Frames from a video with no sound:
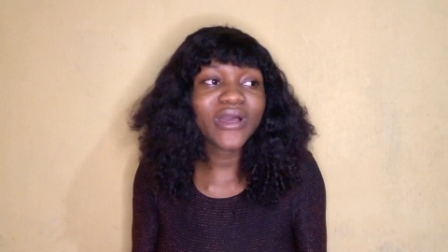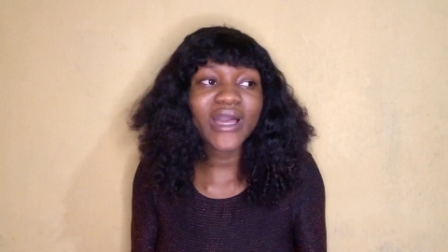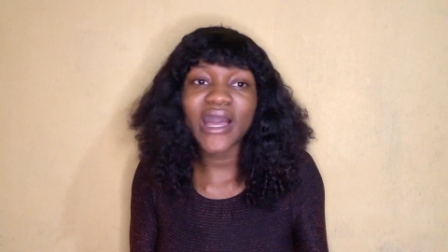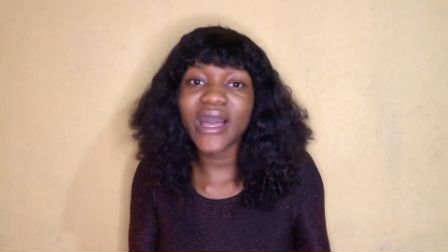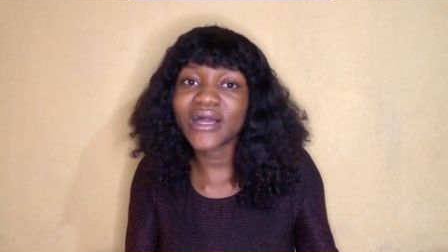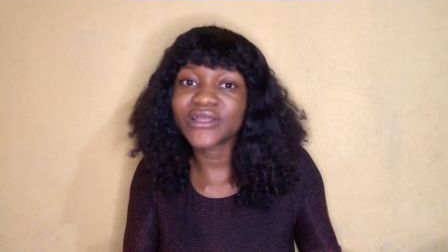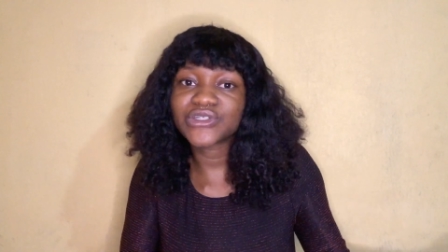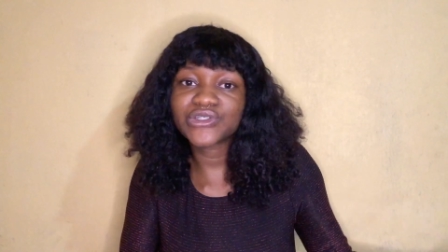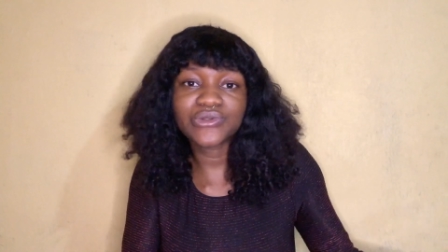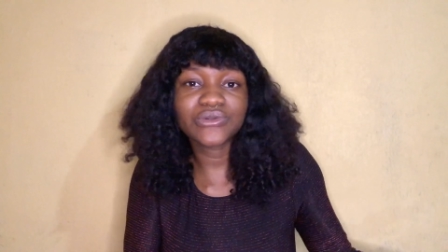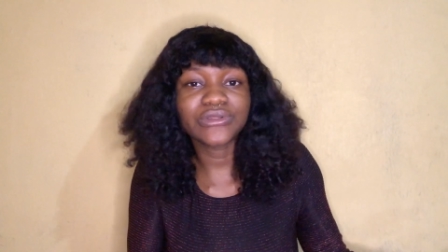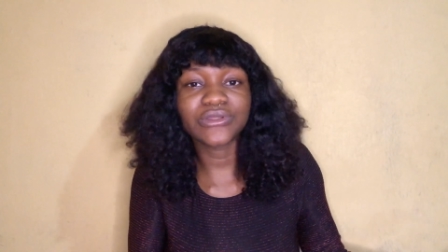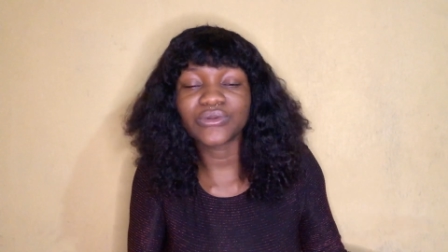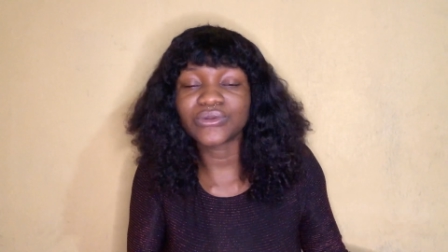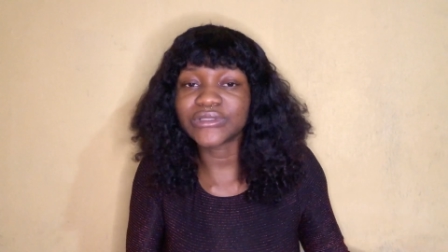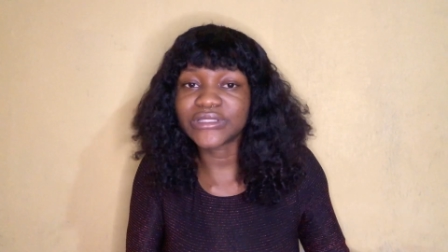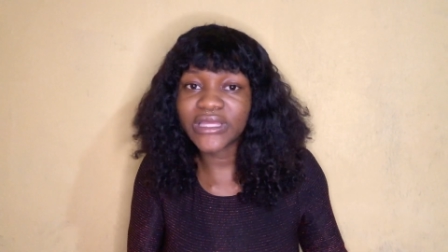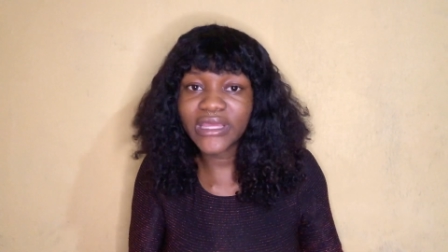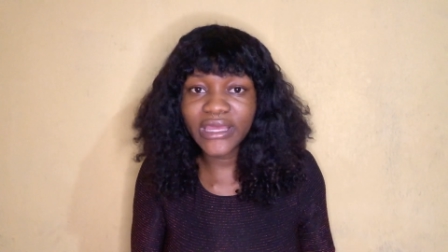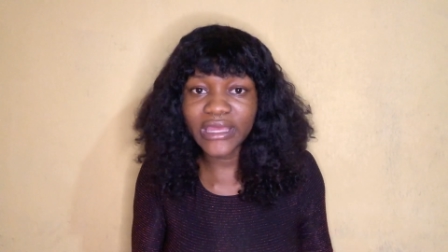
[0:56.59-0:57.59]
Look at her truth
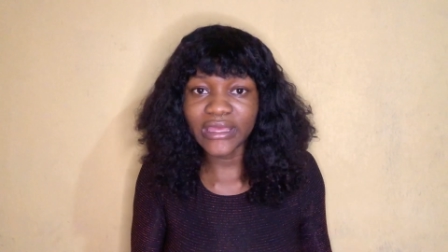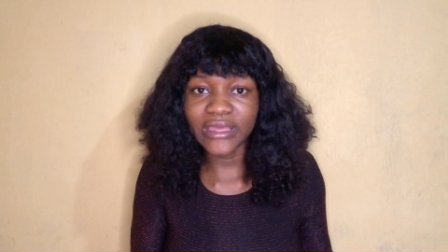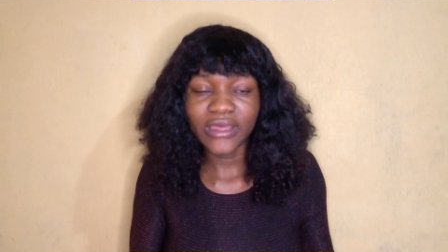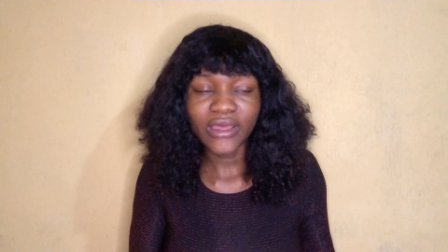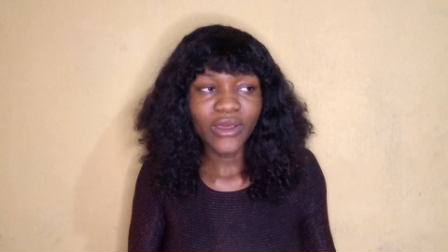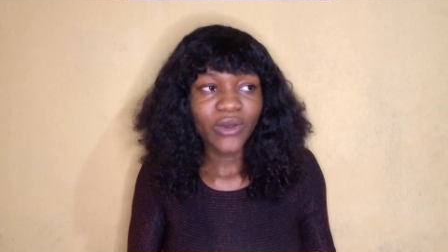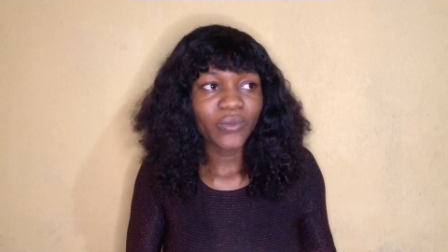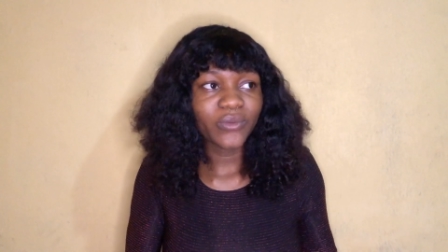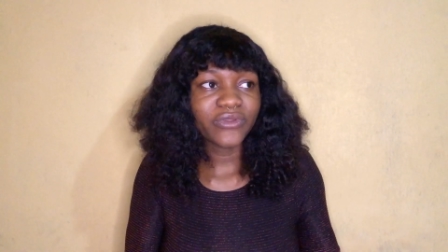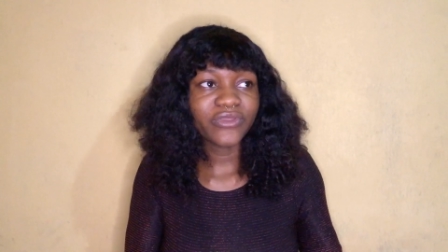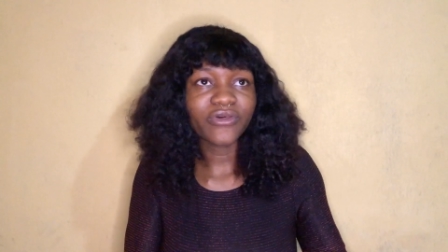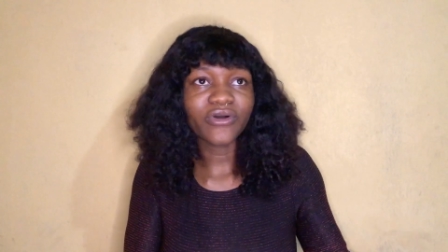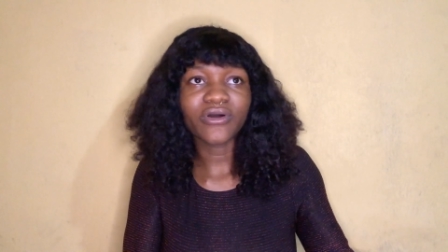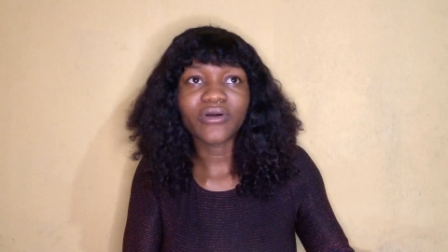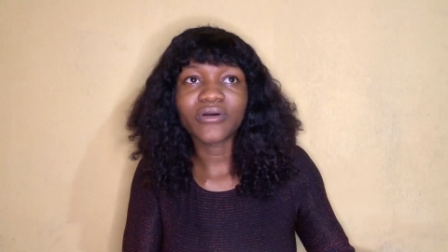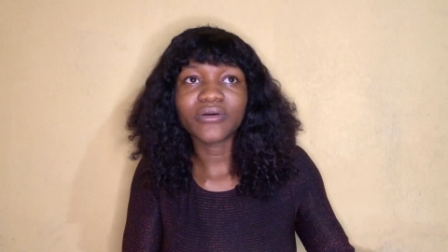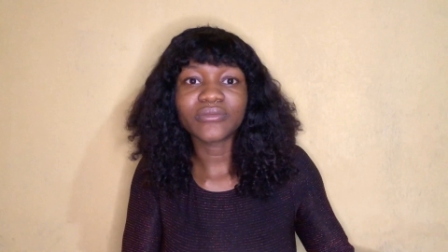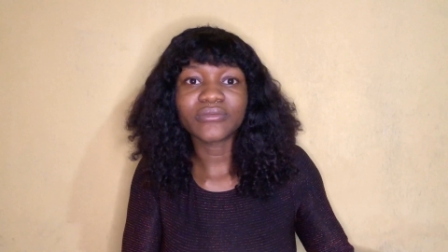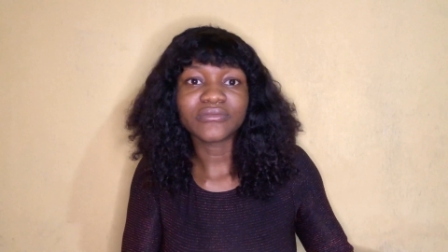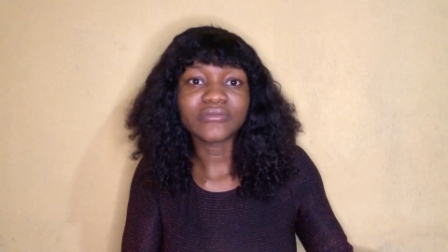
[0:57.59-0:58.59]
today with
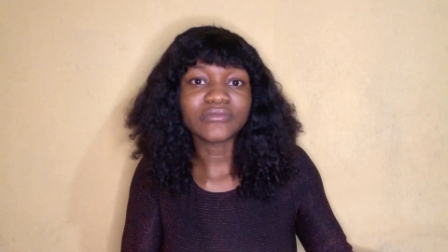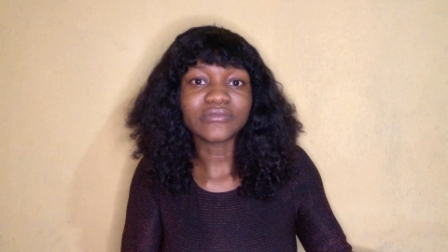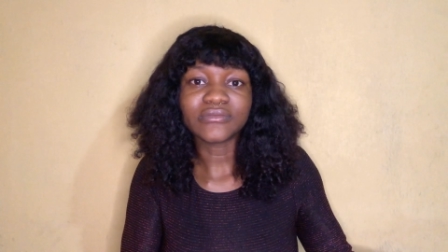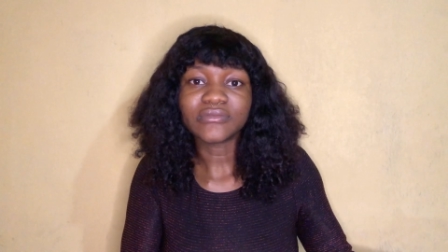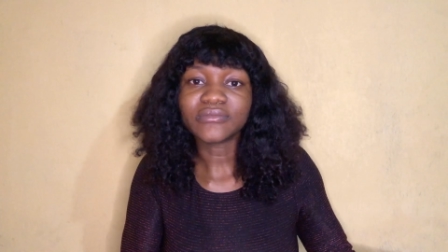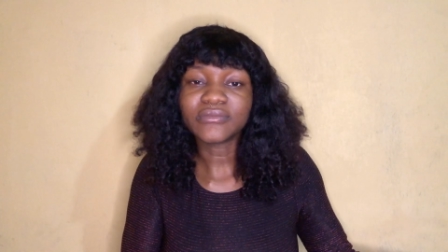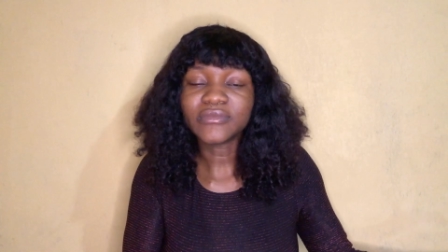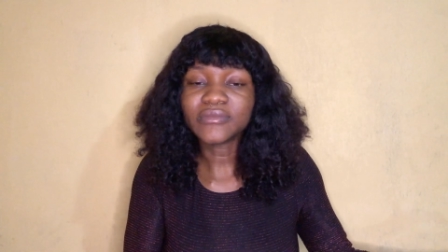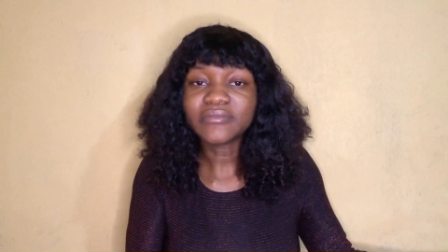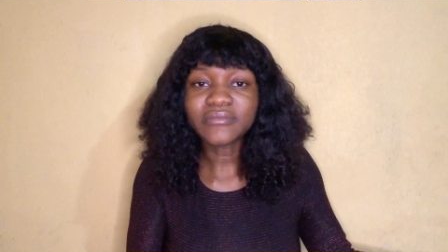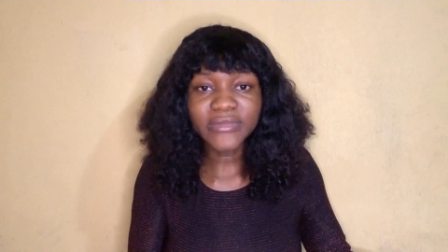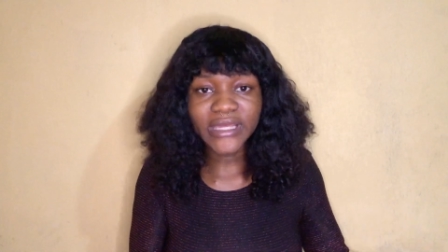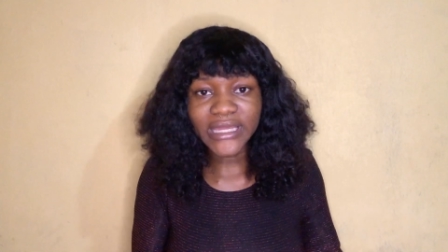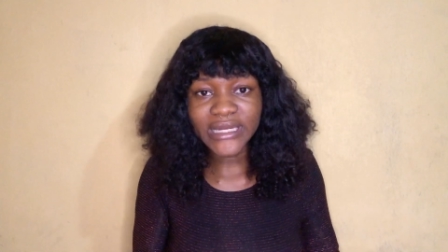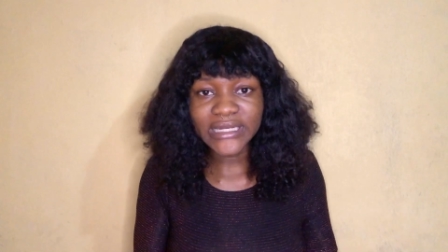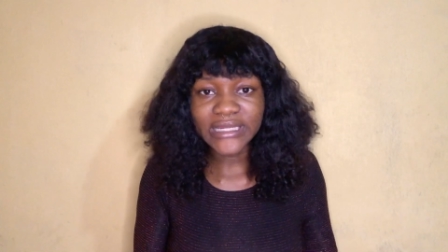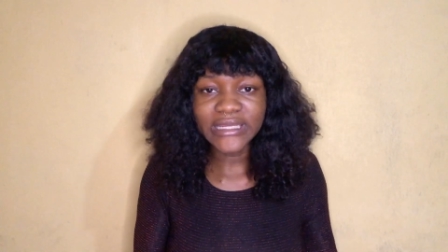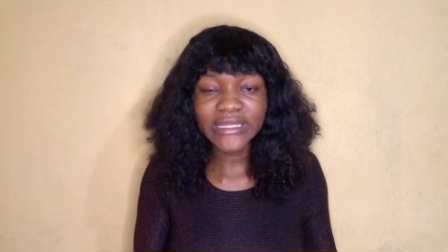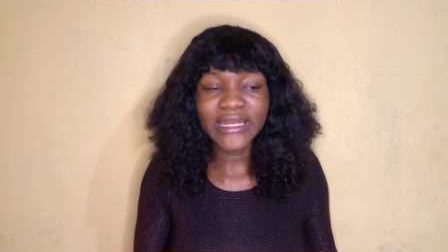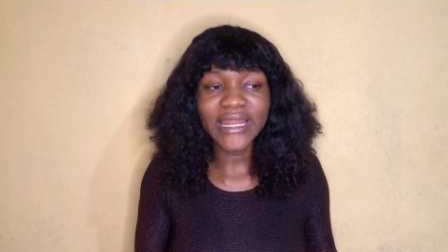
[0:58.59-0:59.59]
Melly.